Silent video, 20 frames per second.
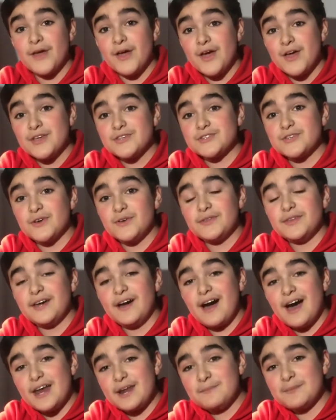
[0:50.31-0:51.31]
So the
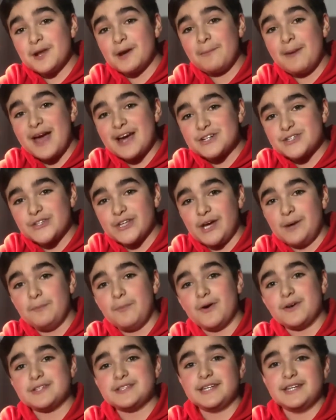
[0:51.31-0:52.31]
item that I'm actually
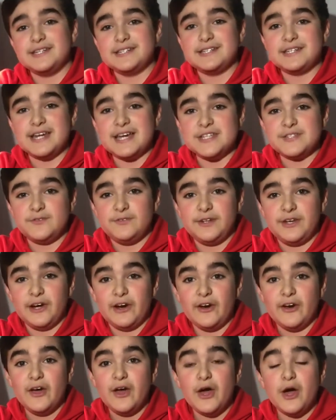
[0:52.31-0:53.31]
unboxing in today's video
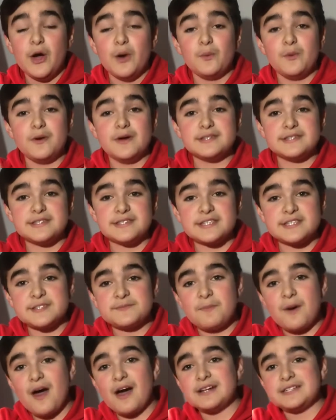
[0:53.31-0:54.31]
was
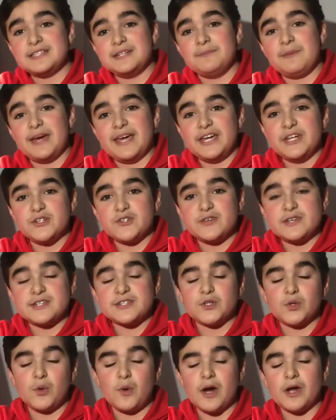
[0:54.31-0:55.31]
sparked in my interest
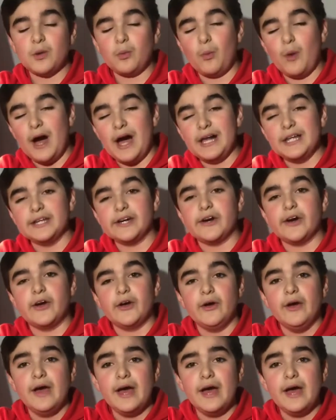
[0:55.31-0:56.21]
quite a while ago,